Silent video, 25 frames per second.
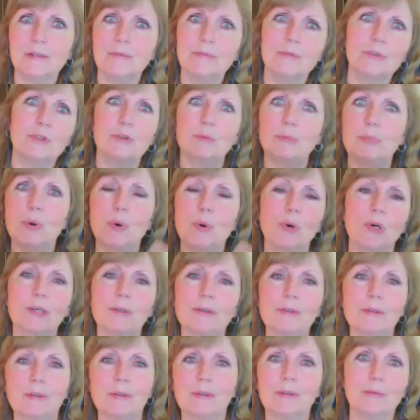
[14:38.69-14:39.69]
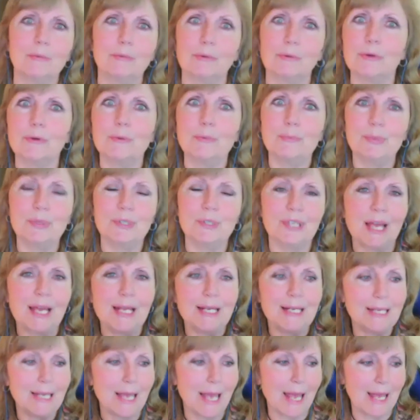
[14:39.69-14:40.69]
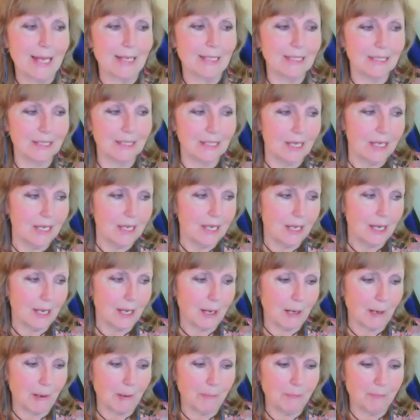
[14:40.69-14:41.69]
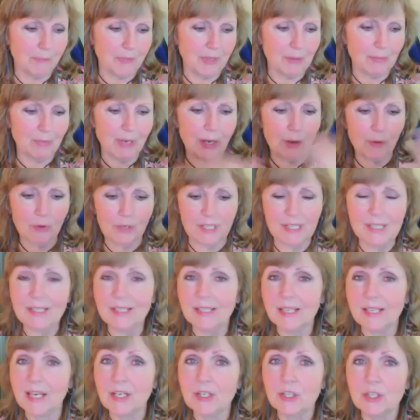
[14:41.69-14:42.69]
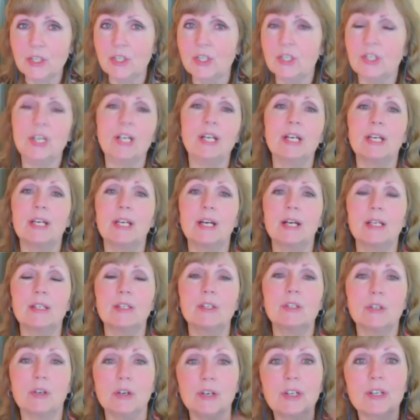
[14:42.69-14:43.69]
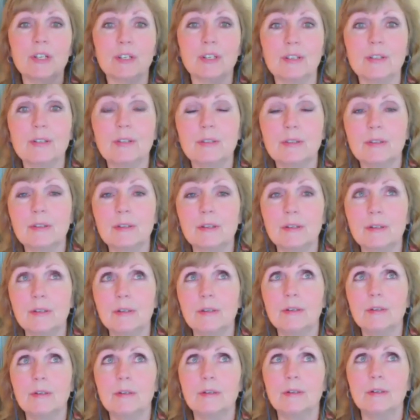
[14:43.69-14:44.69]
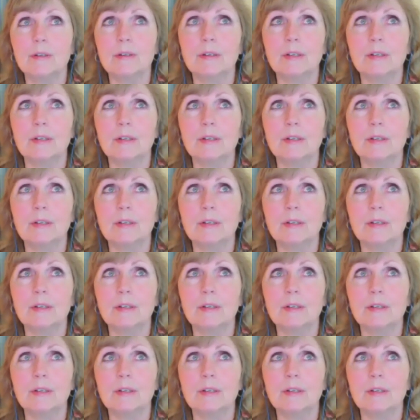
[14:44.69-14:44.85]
support groups and and um, in my organization I, I started uh,